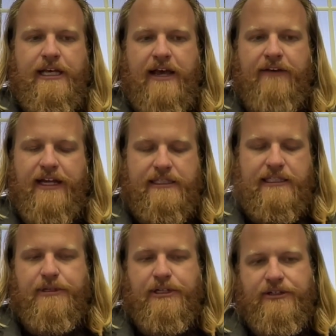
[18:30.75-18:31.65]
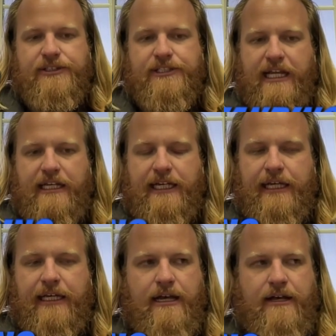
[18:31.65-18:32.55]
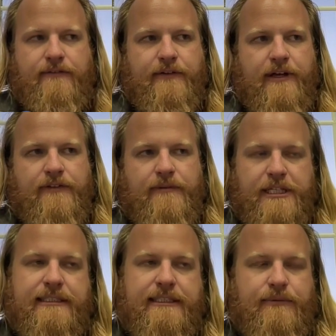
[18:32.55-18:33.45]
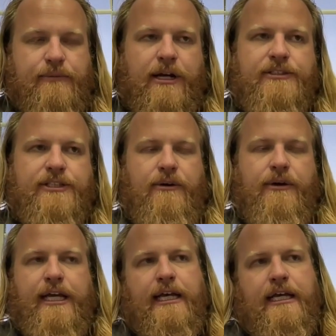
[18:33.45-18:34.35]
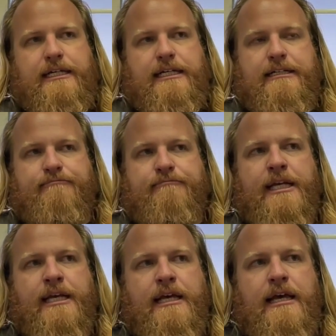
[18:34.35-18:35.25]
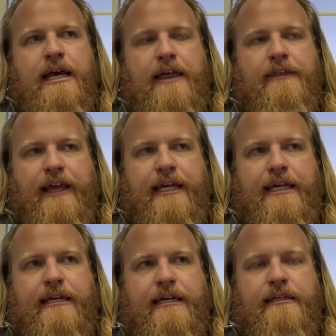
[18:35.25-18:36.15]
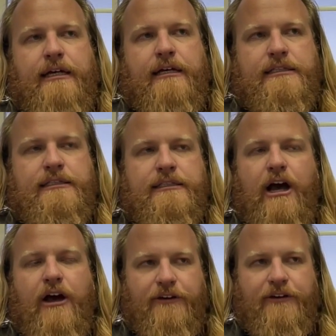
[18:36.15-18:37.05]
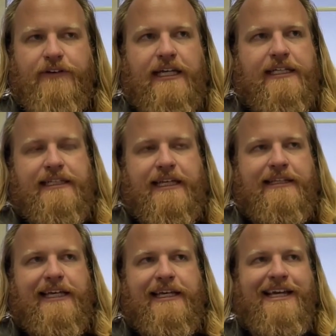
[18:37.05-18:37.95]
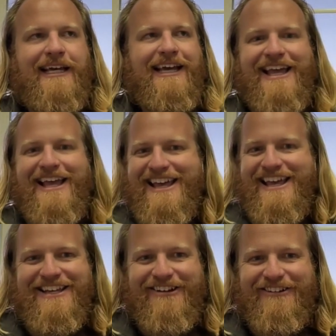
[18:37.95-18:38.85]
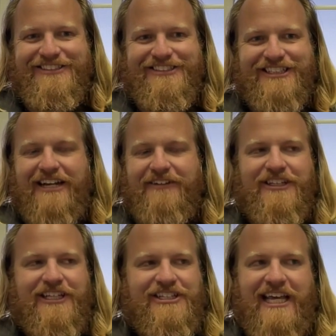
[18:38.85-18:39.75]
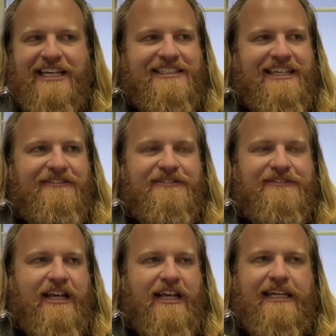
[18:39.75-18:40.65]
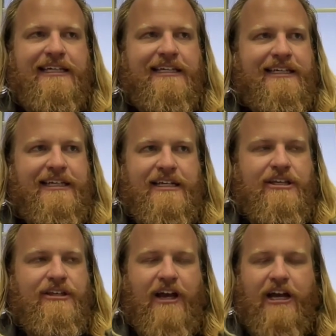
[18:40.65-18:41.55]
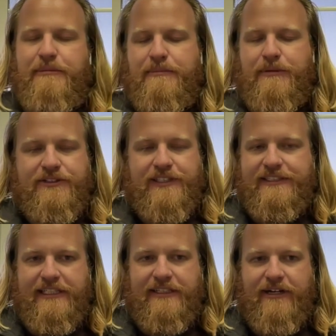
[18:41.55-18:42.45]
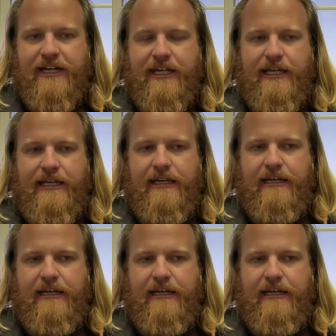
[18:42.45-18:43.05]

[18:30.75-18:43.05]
have that deep understanding of the business and where it's going. I think other advice, I think, it's just kind of cliche stuff of, like, you got to be persistent, right?